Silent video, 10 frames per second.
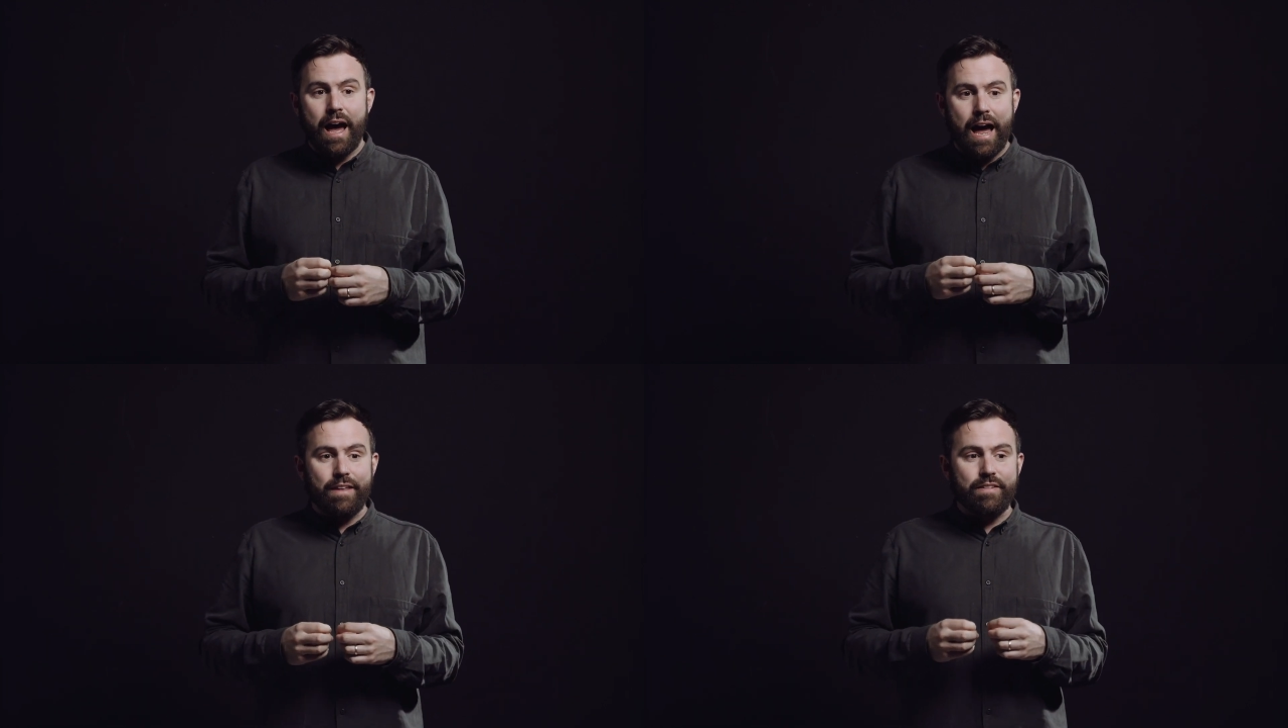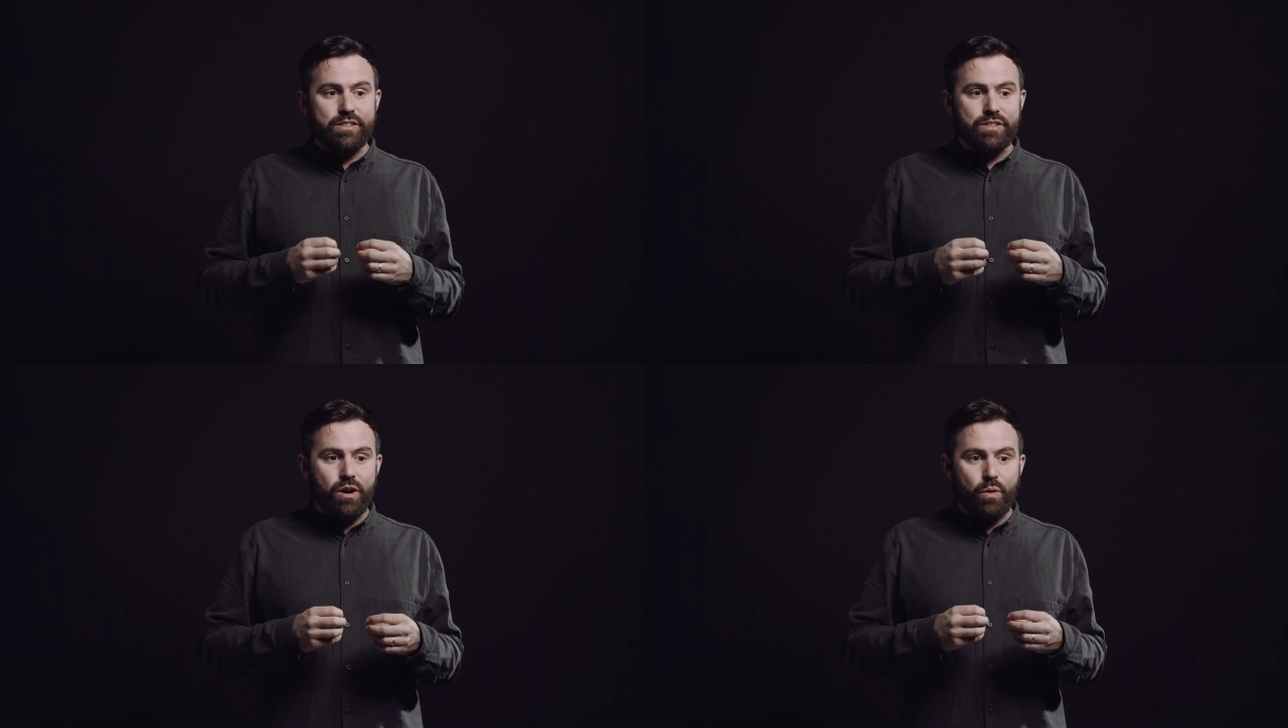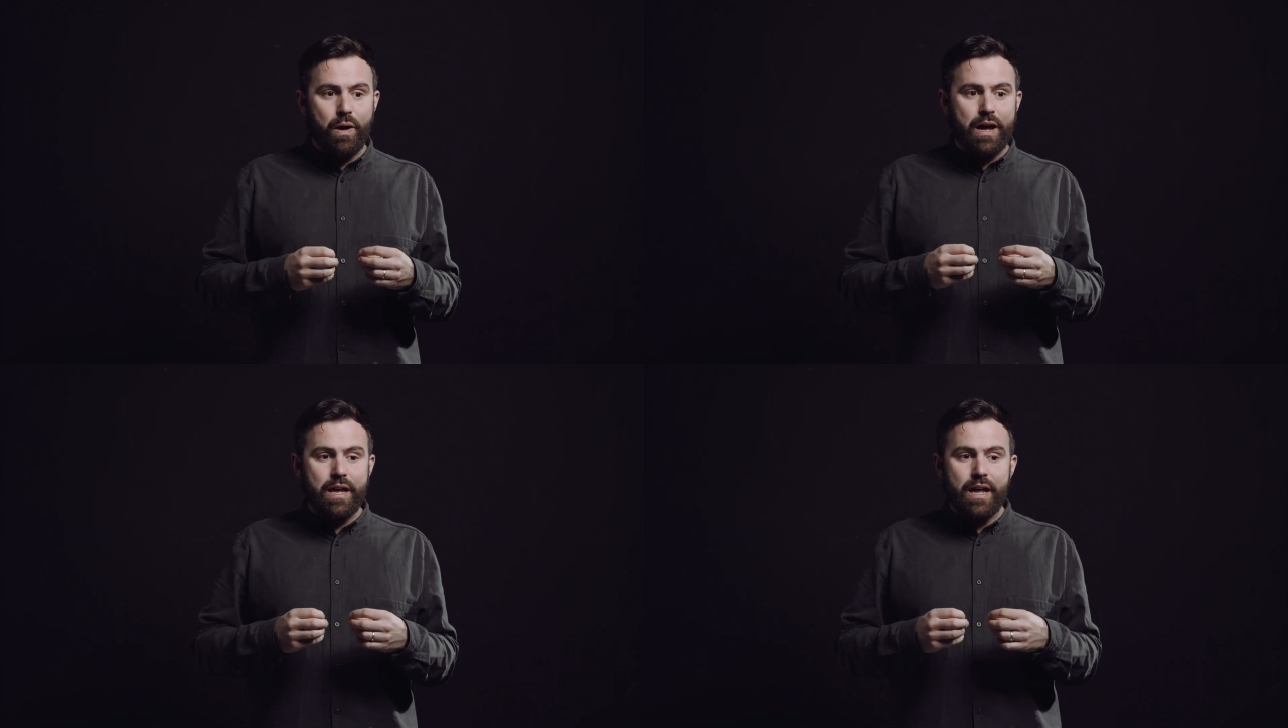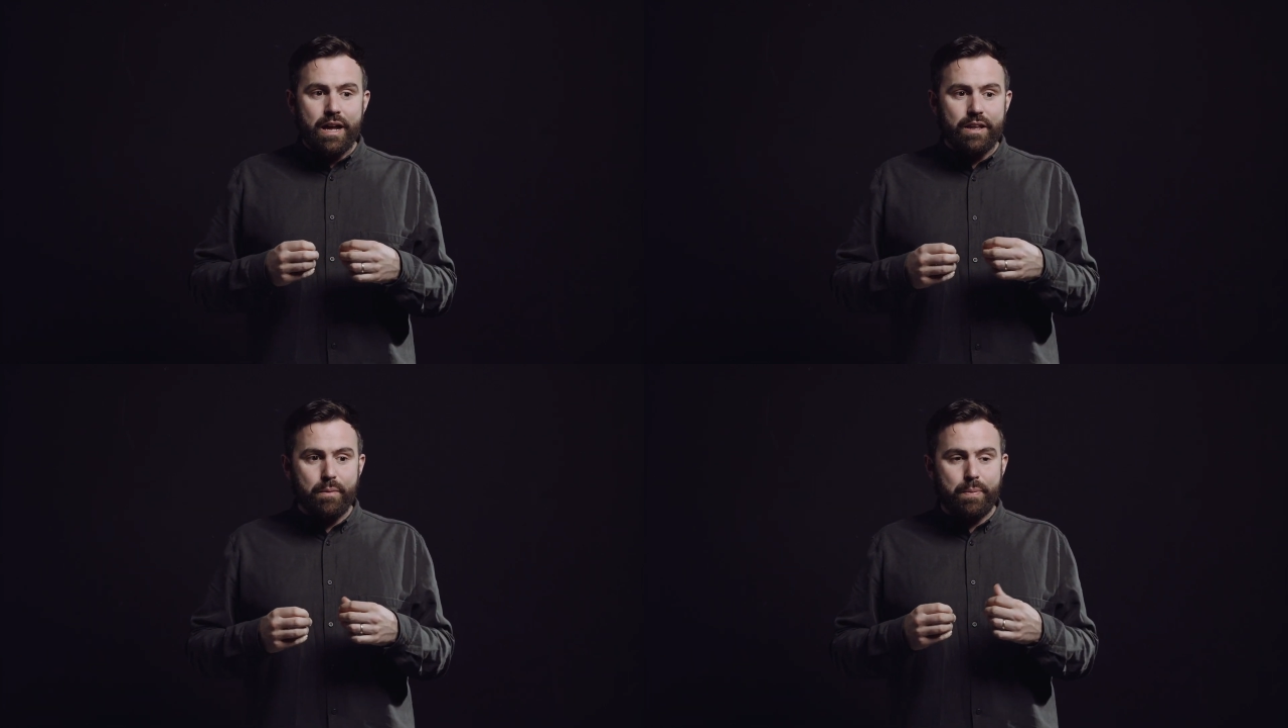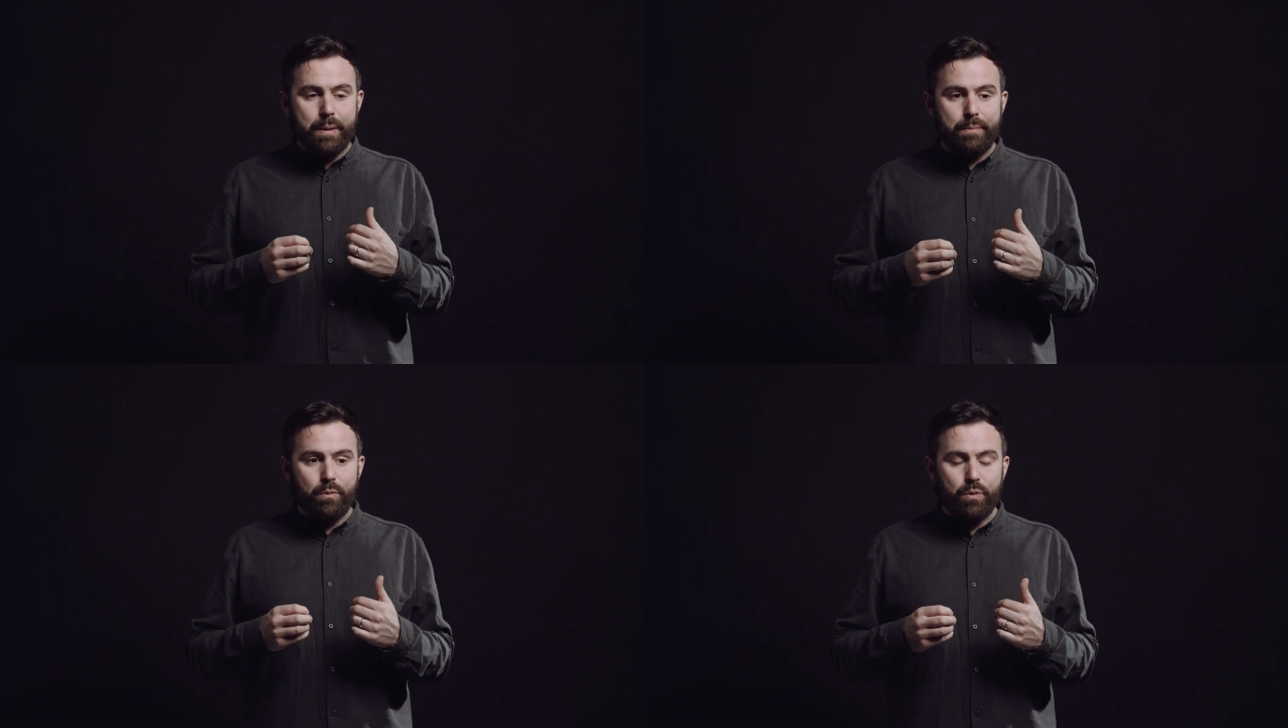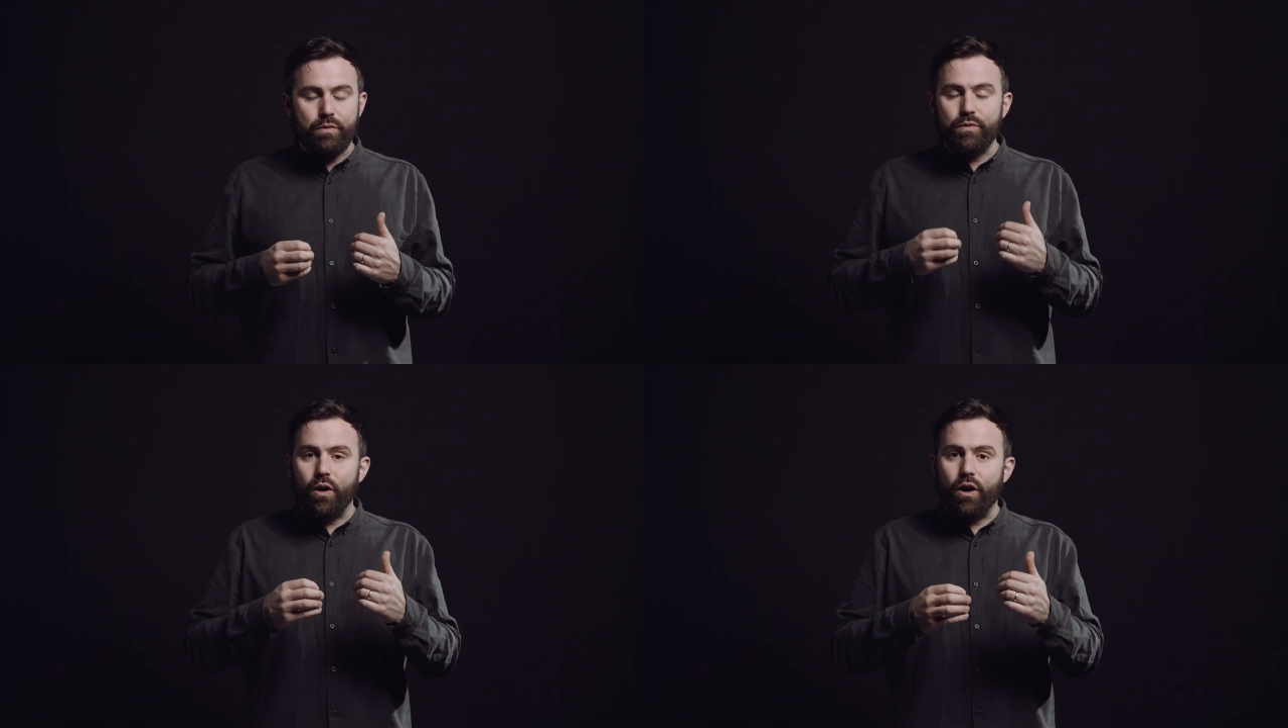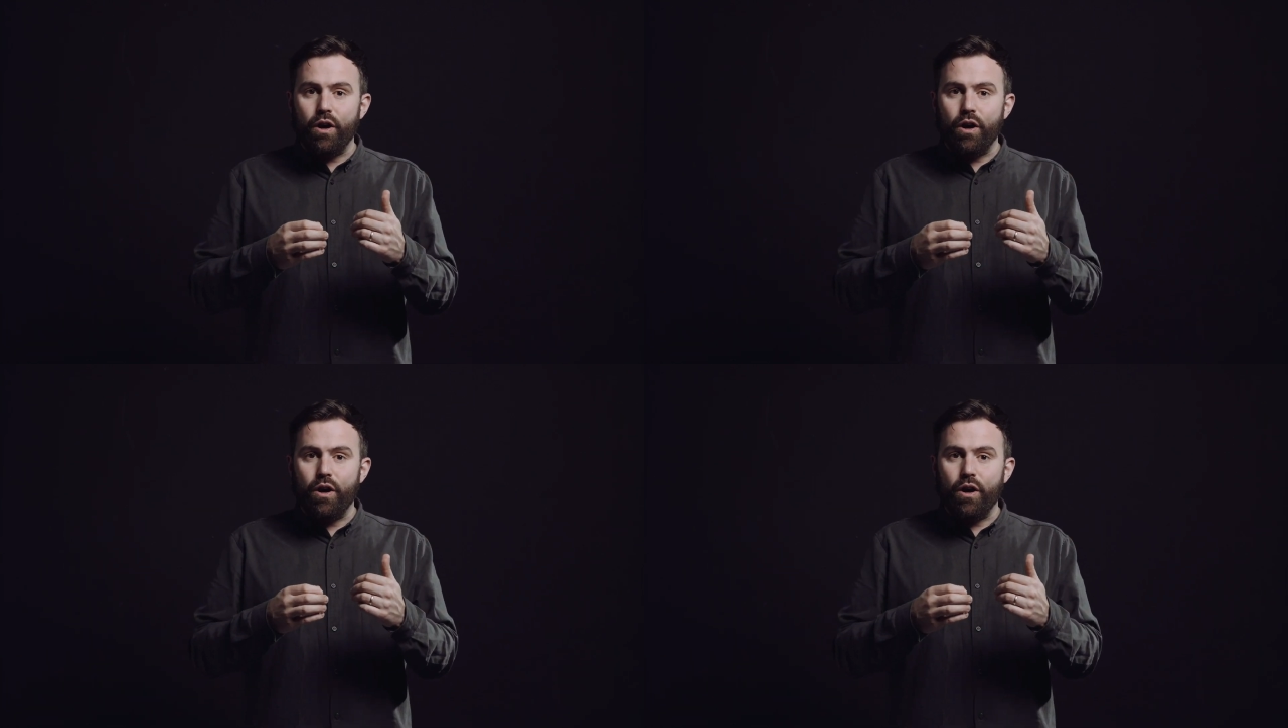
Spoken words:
And there's no way that people would have not